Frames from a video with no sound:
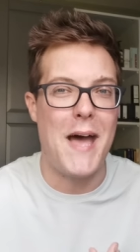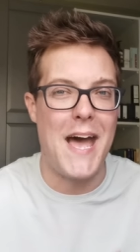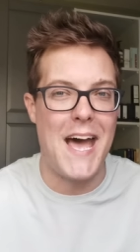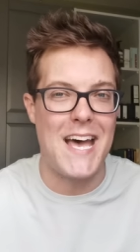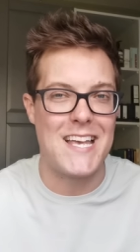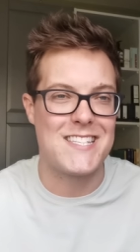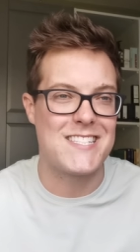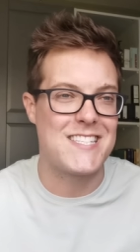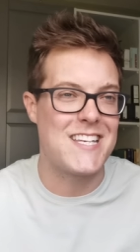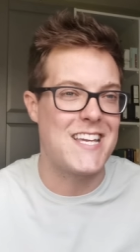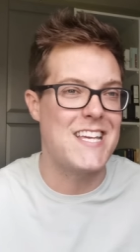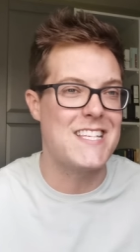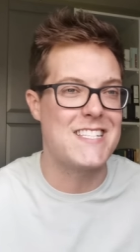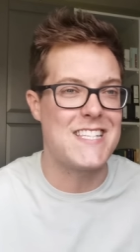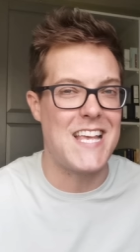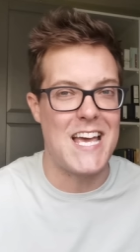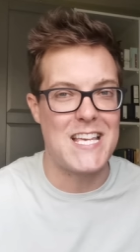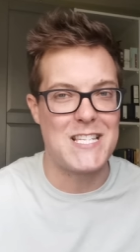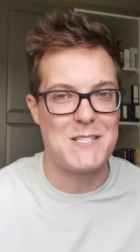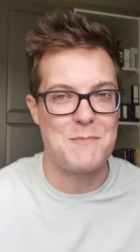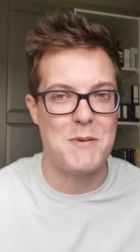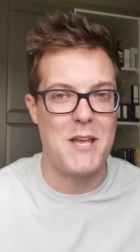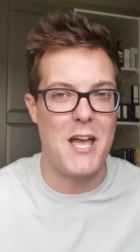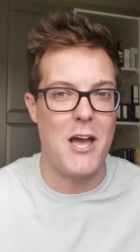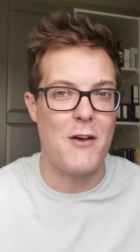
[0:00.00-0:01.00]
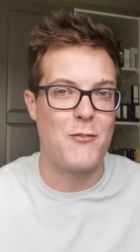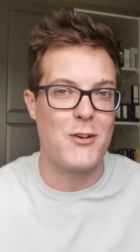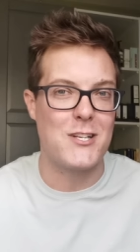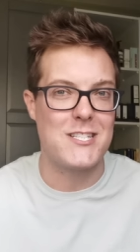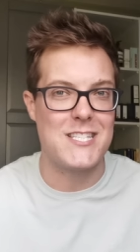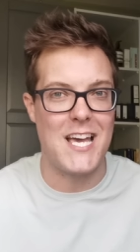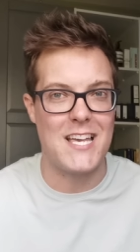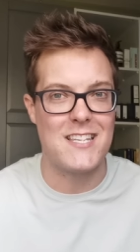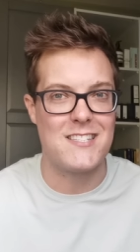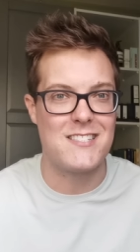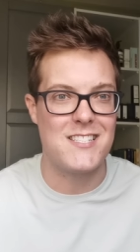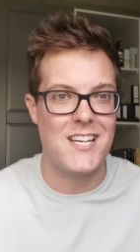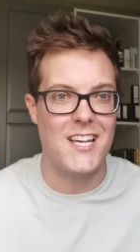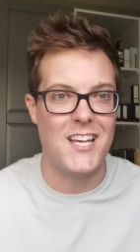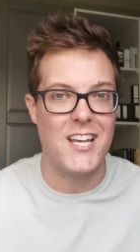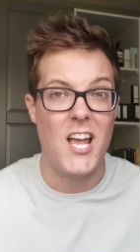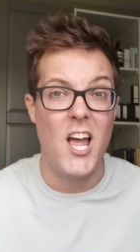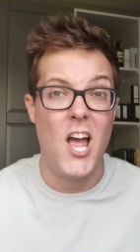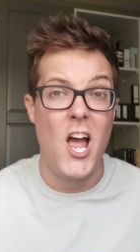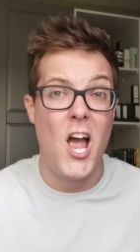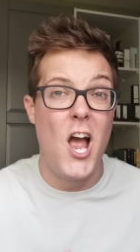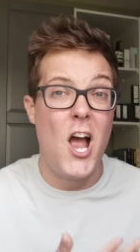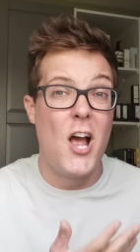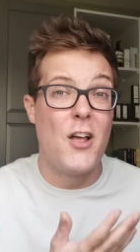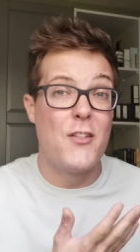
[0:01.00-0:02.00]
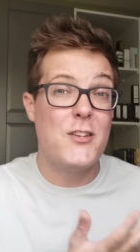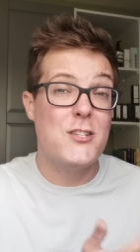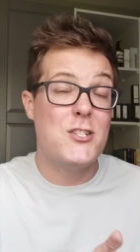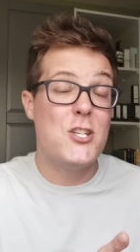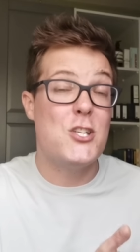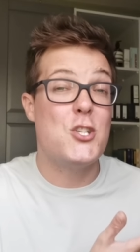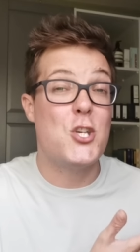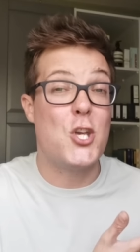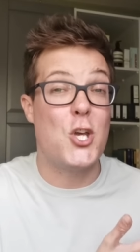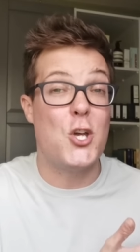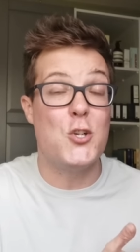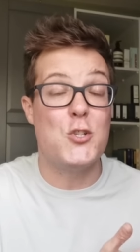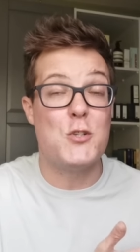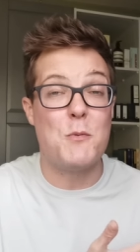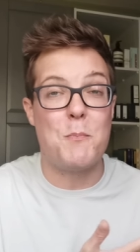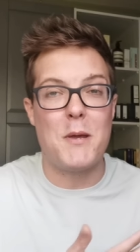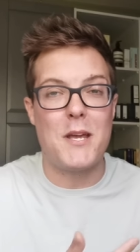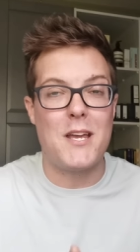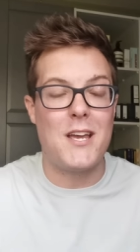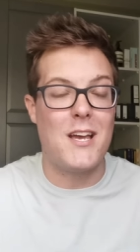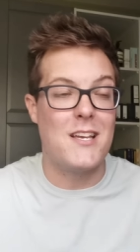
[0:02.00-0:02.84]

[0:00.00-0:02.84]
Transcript: passed its SPF testing. This is huge